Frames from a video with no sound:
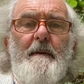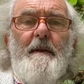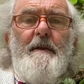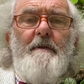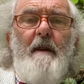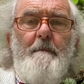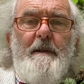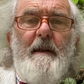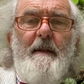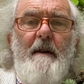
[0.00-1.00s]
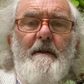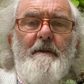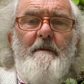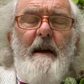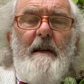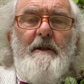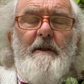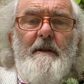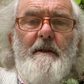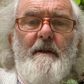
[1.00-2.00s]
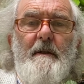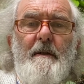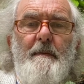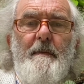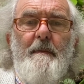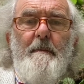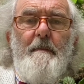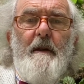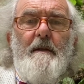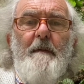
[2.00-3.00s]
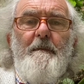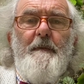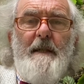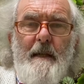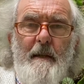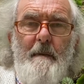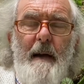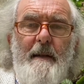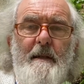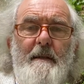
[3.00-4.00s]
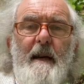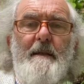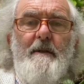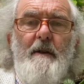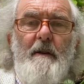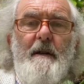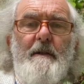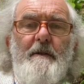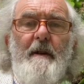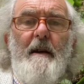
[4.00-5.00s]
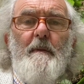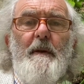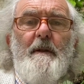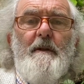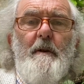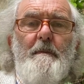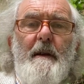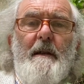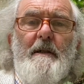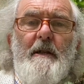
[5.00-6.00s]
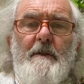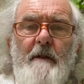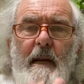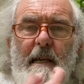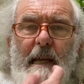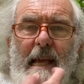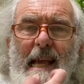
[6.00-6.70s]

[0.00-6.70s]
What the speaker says: disrupting their interactions, because the physical matter does not interact with the superenergy directly.